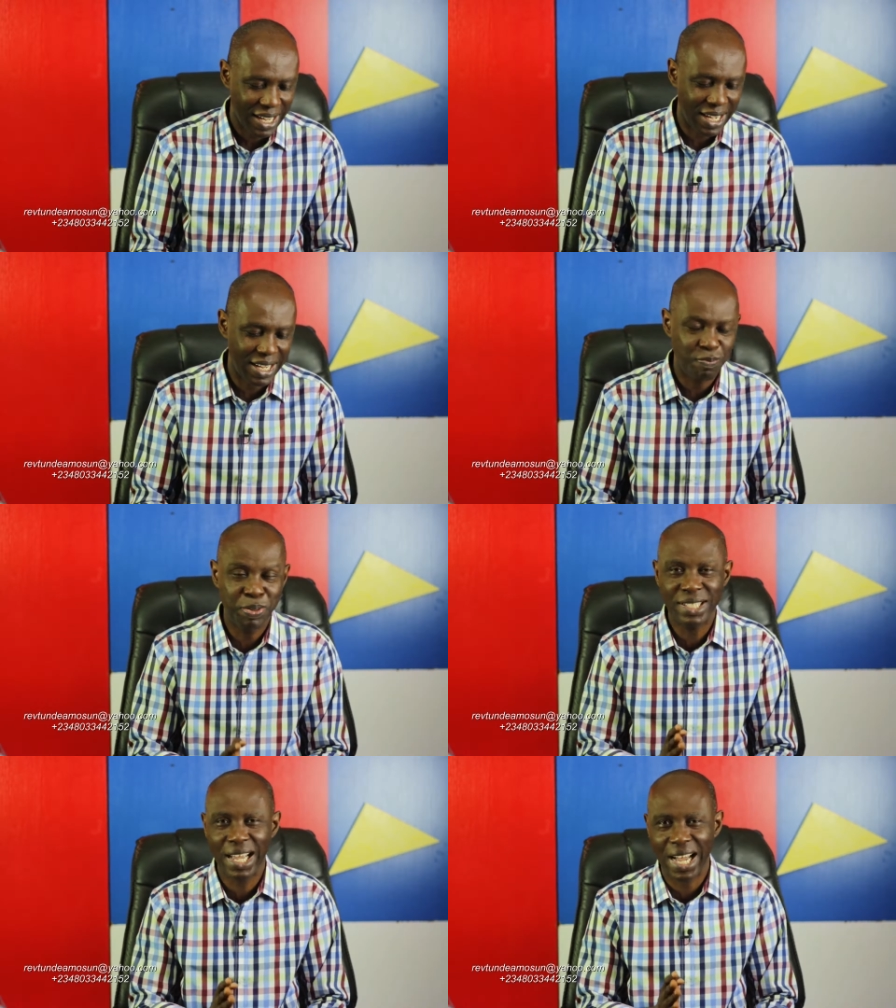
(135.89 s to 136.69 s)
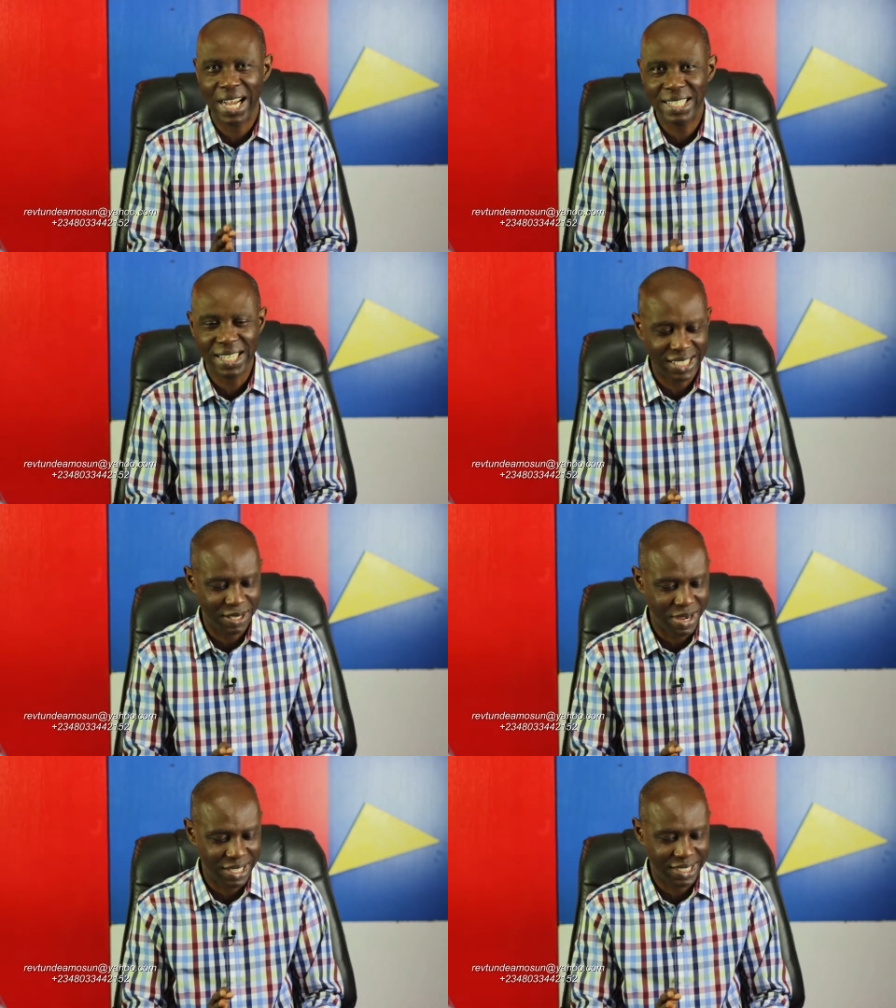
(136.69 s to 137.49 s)
And Peter answered
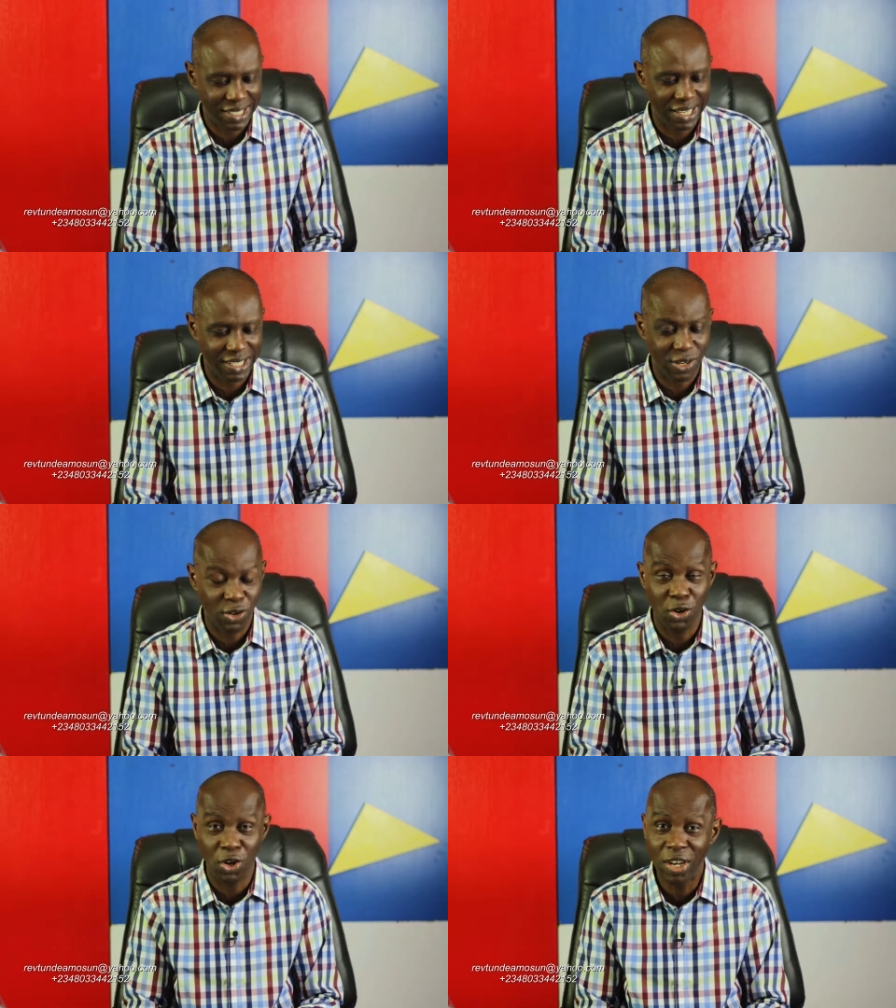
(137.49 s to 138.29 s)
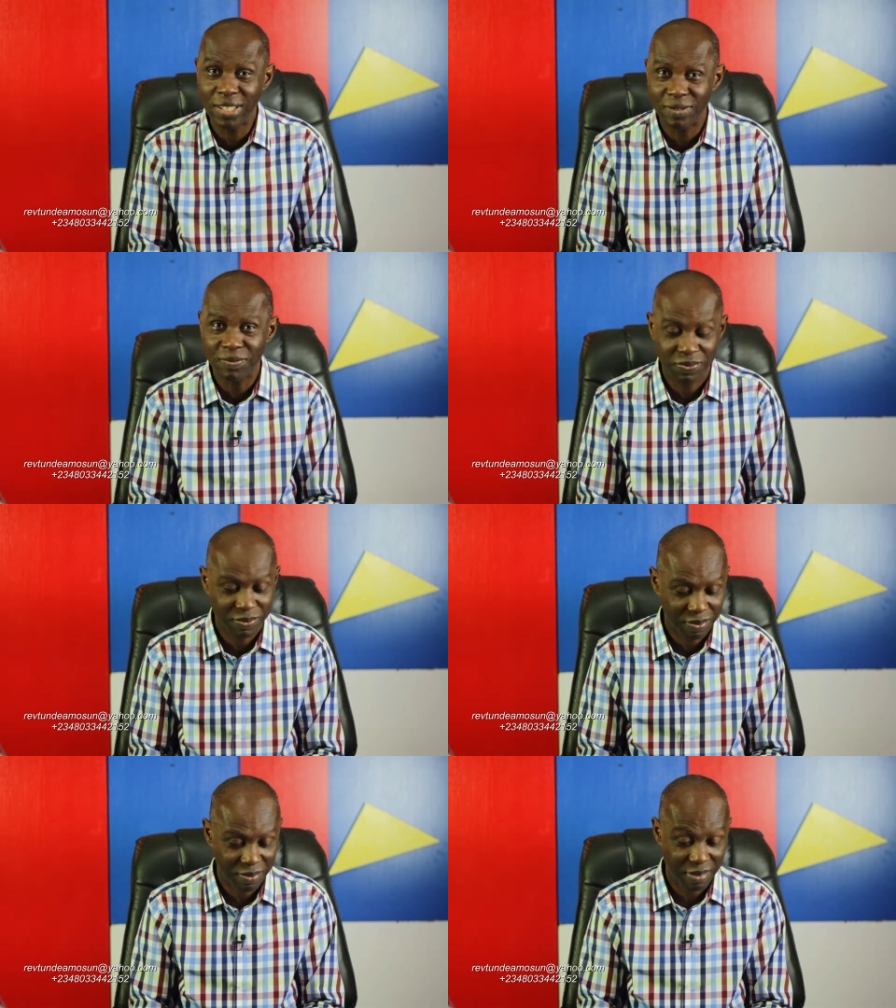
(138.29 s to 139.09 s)
him and said, "Lord,
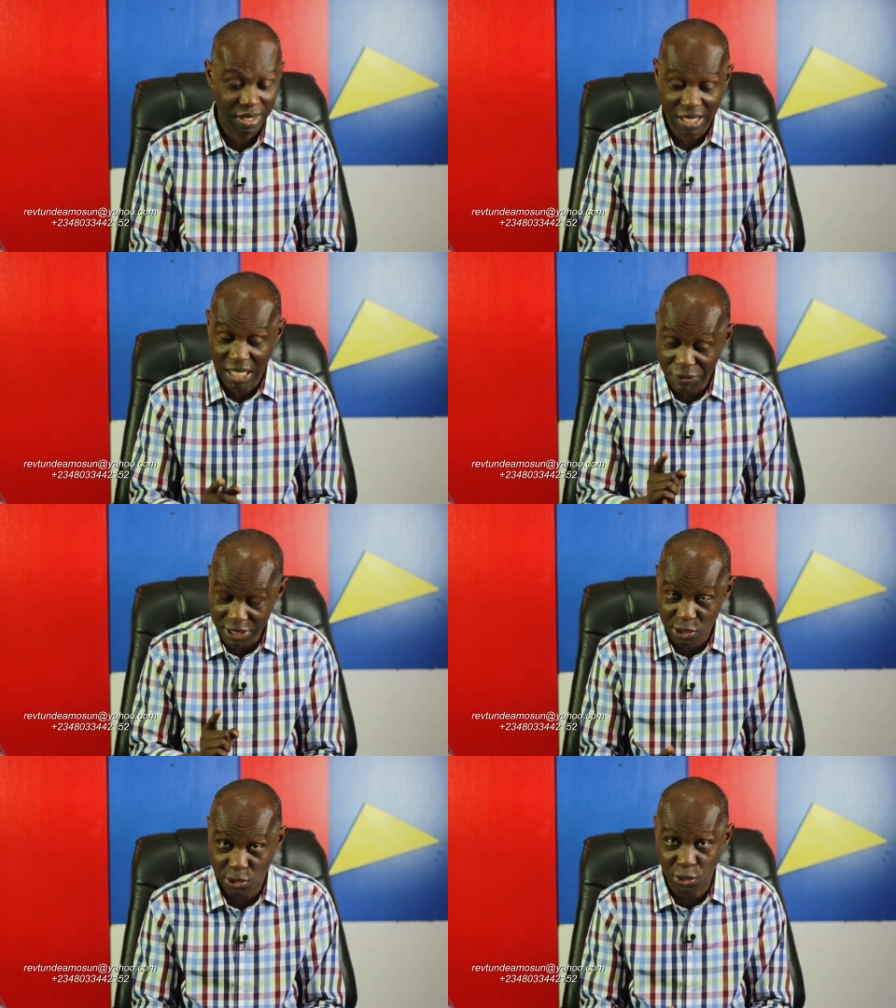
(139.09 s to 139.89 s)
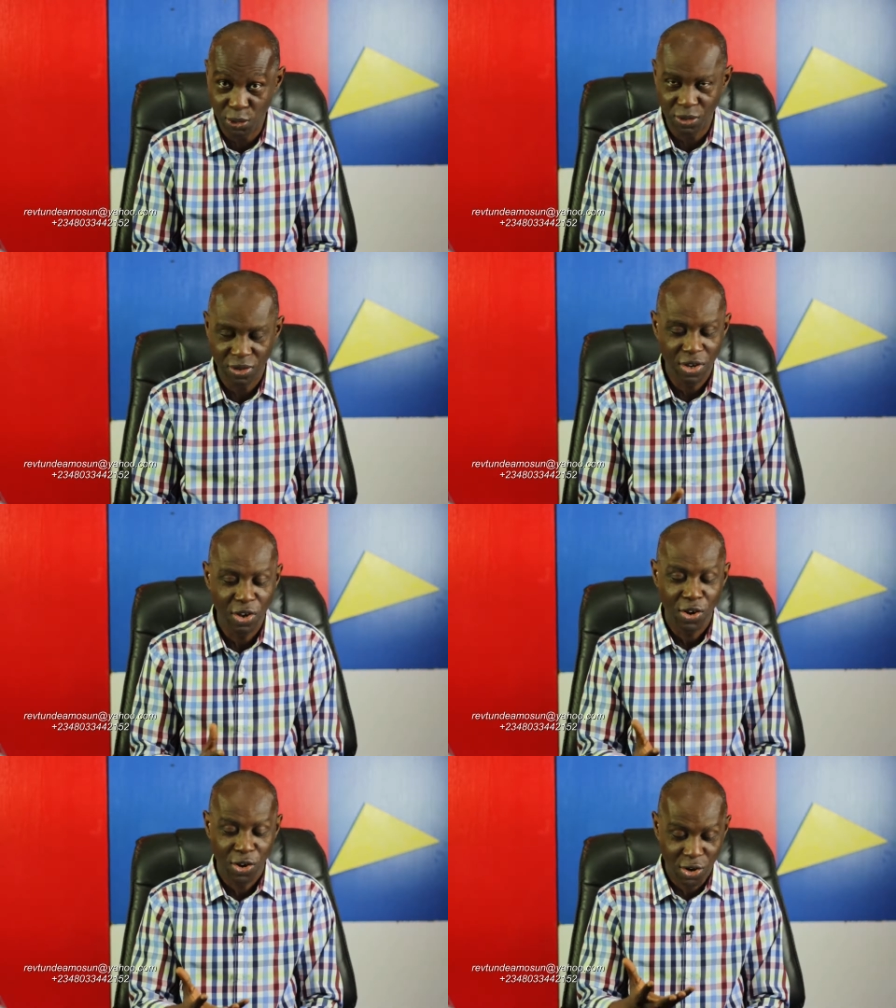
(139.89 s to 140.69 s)
if it is you,
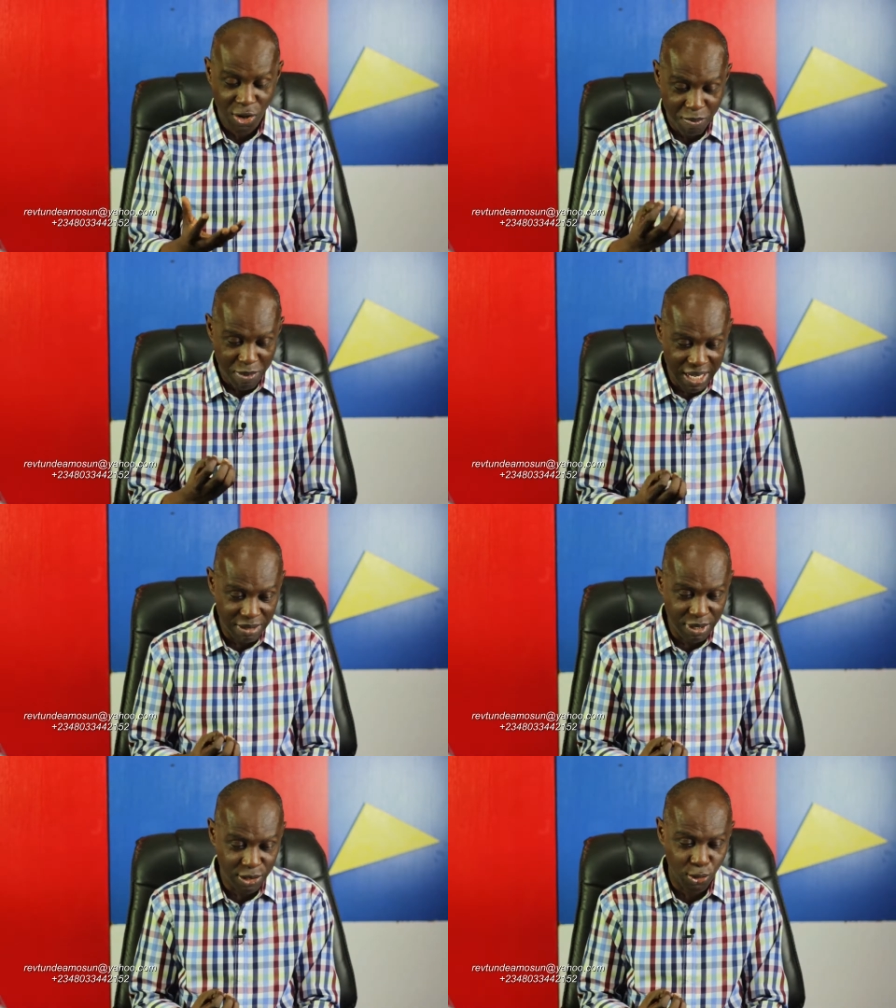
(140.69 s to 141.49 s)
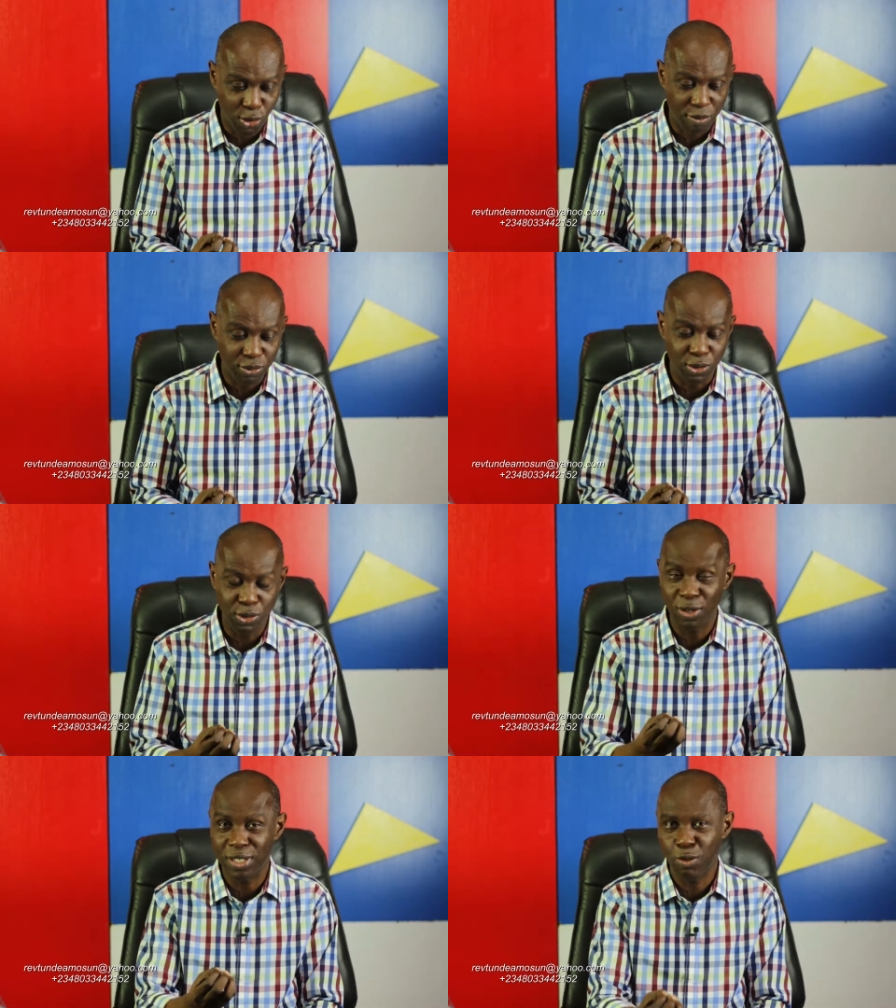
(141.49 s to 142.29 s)
command me to come to
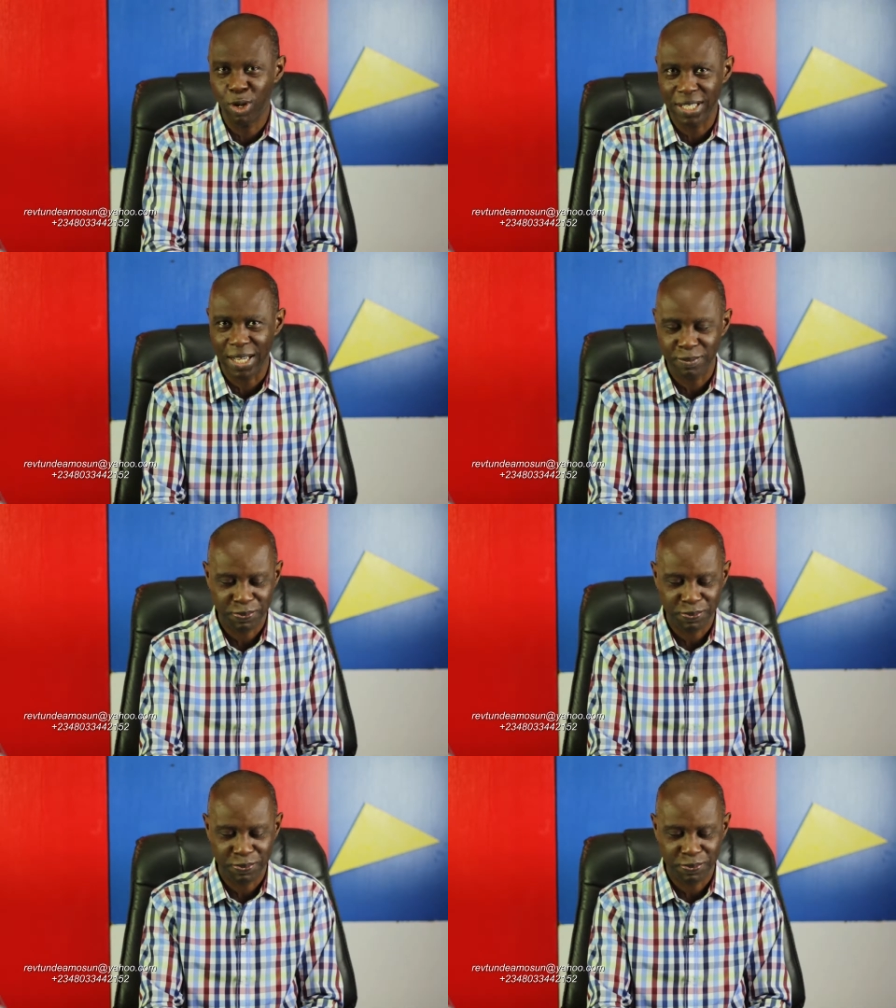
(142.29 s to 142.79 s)
you on the water."